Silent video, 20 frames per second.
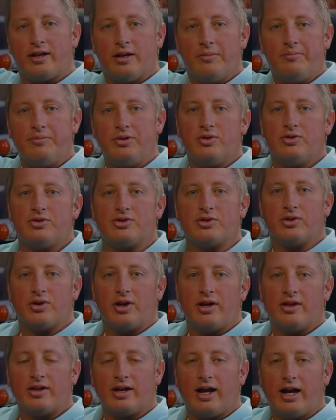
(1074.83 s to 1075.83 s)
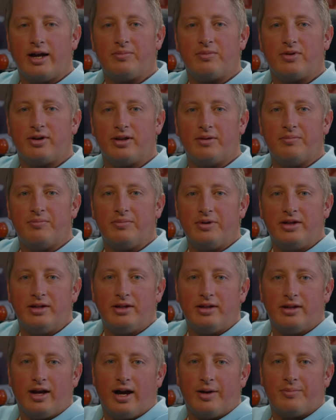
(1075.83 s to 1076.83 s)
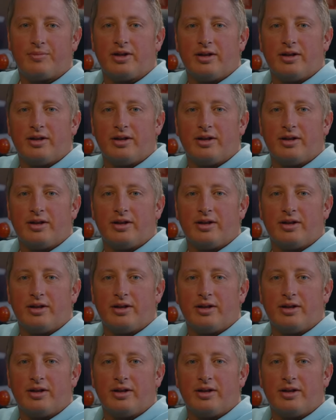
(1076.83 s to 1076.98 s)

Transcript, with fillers: an abuser, and then I'm going to be, I'm